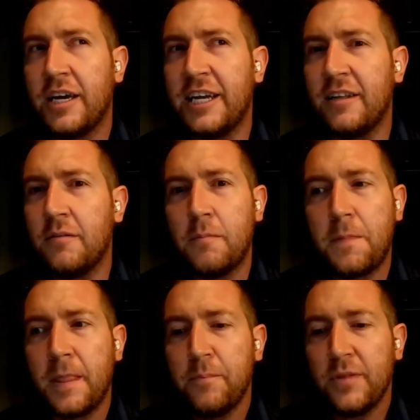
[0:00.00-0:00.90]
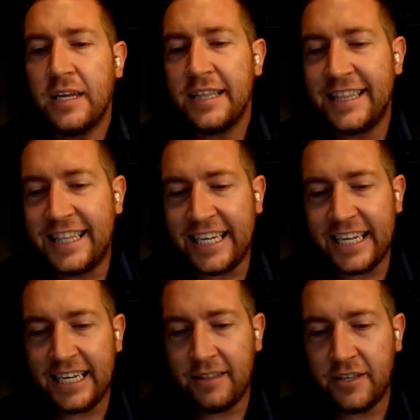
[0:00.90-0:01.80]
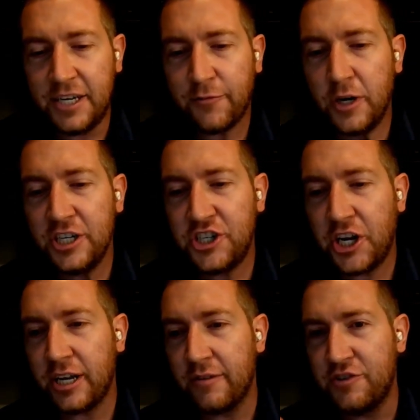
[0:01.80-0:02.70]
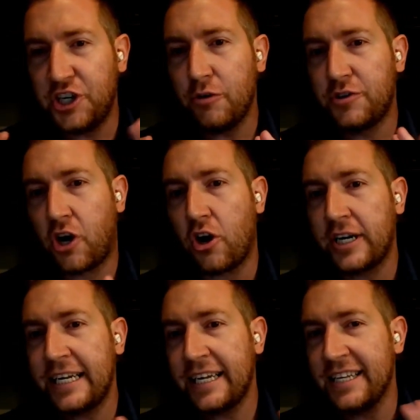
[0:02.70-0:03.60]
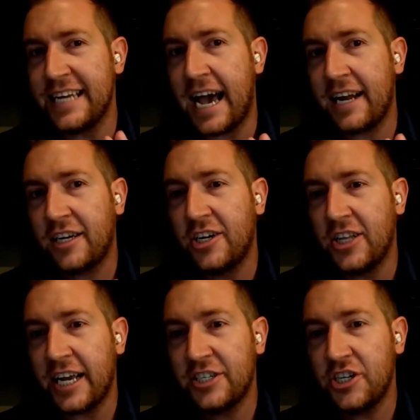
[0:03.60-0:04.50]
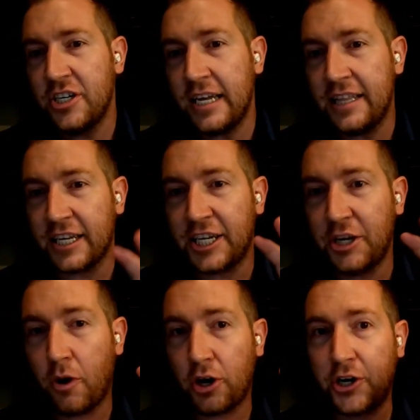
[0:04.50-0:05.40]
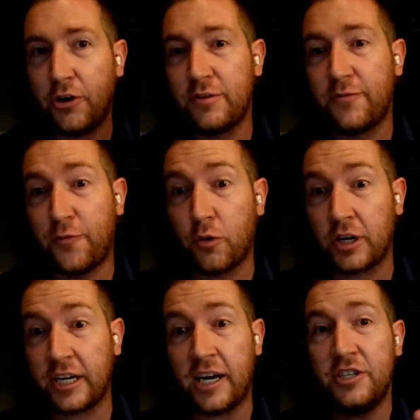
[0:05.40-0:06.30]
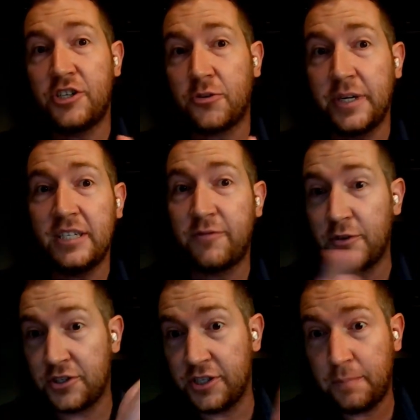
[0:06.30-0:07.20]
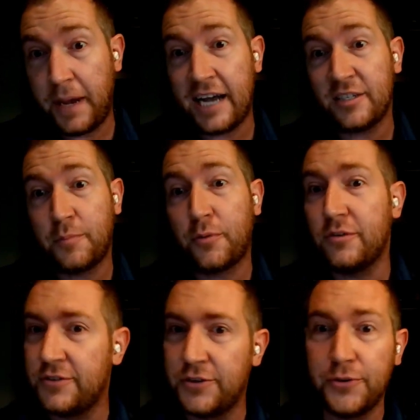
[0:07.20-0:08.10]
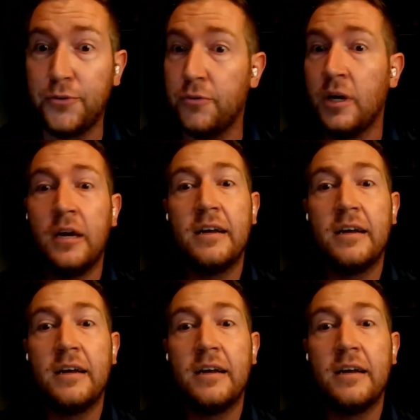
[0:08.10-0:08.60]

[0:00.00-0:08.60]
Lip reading: it the differentiating of geo-targeting and the data collection and the QR codes for countries versus passport to